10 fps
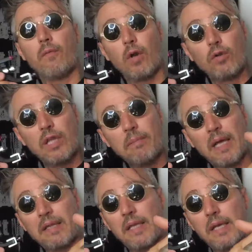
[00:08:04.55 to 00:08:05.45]
ink. When you dip
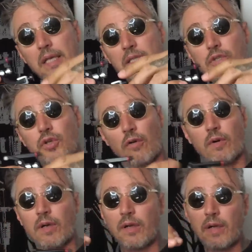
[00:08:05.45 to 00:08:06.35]
that thing in the
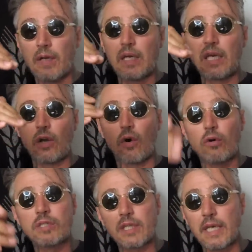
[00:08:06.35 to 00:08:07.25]
shovel, it
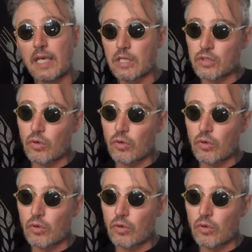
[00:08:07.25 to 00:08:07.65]
holds ink.